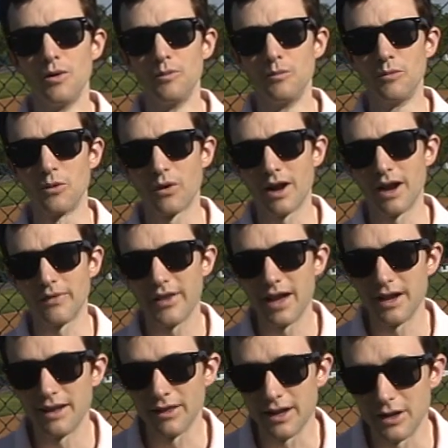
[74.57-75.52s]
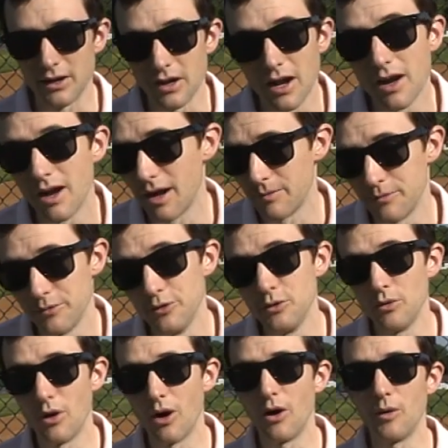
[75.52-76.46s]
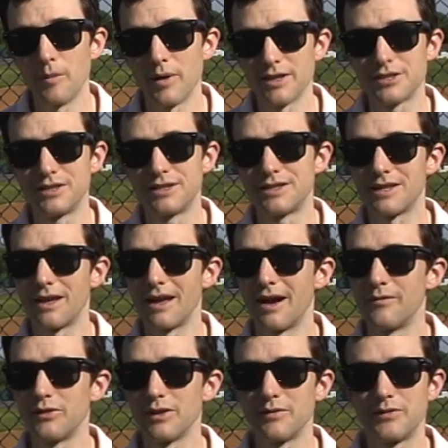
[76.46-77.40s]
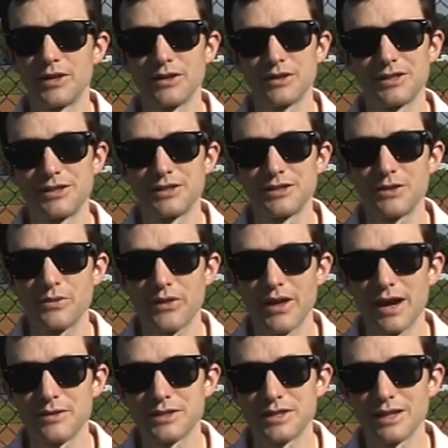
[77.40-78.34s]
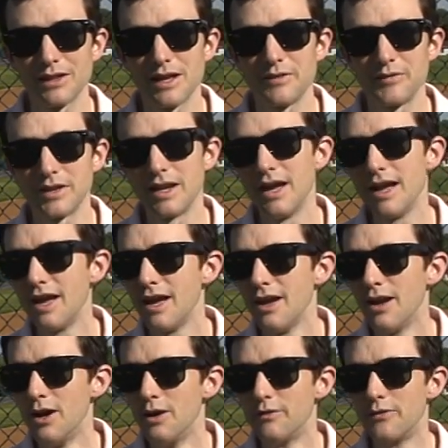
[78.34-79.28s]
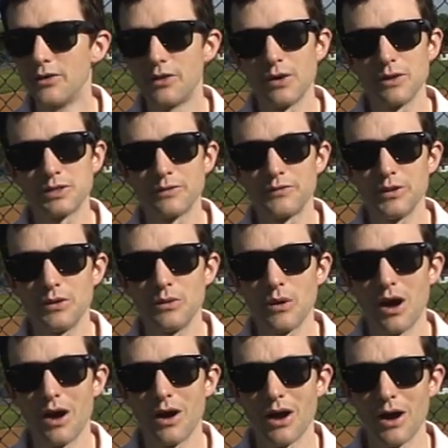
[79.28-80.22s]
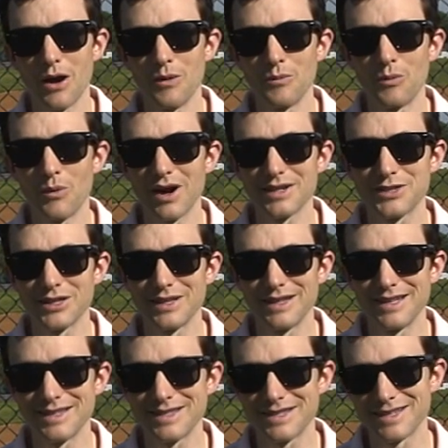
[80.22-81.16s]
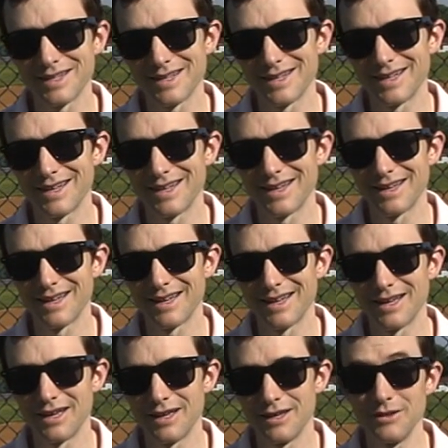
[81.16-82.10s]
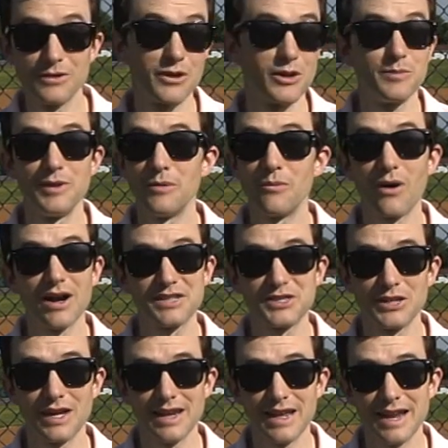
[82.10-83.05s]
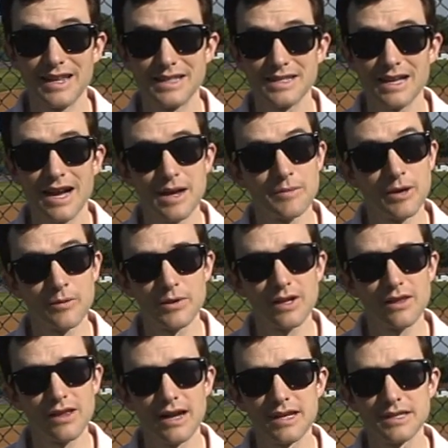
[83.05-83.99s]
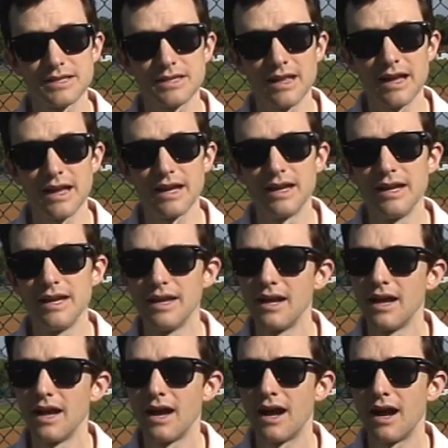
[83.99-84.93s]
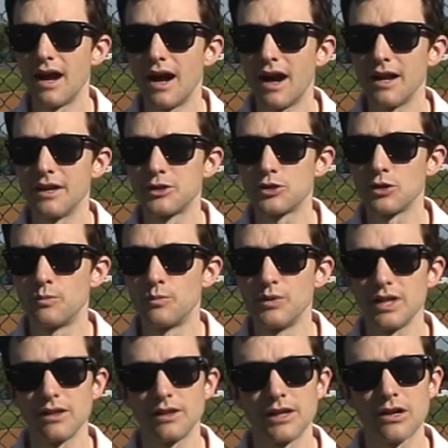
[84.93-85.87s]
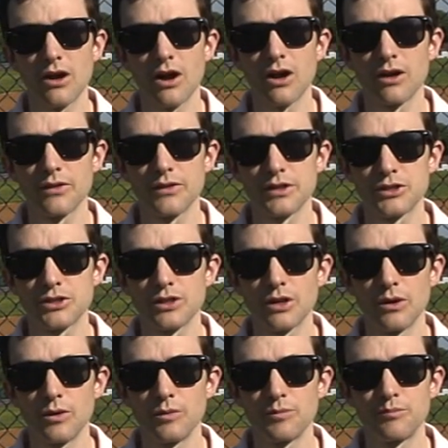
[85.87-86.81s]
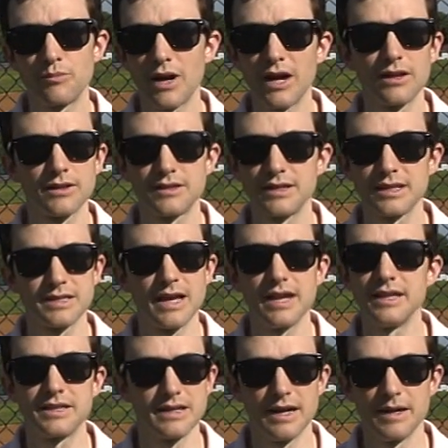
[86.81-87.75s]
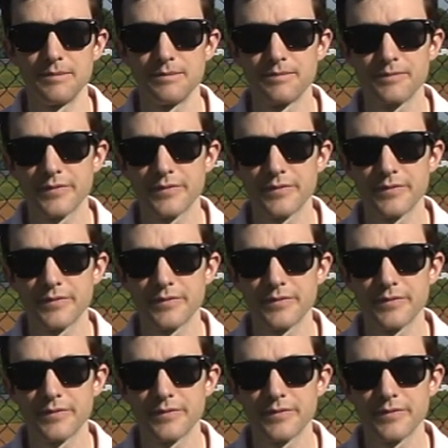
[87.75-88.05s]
More on that later. A new home. I've lived here since 2011. For those of you watching this, you could be watching it any time. I realized that I should really call this show Politics Anytime,